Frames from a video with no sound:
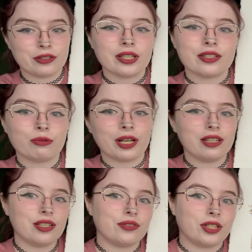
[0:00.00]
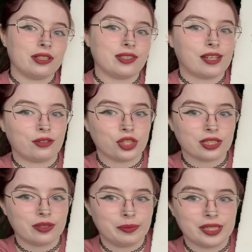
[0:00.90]
that's why it is very nostalgic
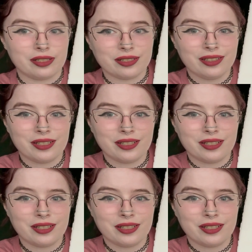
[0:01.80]
to me,